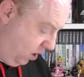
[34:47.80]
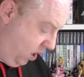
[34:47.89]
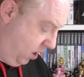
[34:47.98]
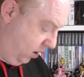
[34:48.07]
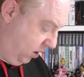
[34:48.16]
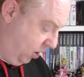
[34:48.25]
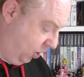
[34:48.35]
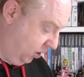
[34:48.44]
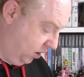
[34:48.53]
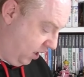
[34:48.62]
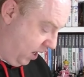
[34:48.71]
in
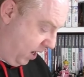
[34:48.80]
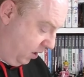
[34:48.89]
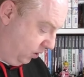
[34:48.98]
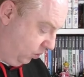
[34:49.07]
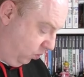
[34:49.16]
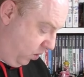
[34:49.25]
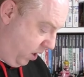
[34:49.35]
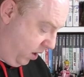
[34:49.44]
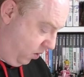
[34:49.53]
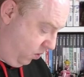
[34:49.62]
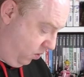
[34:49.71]
addition to that as
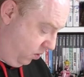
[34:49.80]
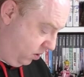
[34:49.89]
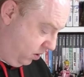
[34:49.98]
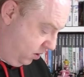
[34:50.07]
well,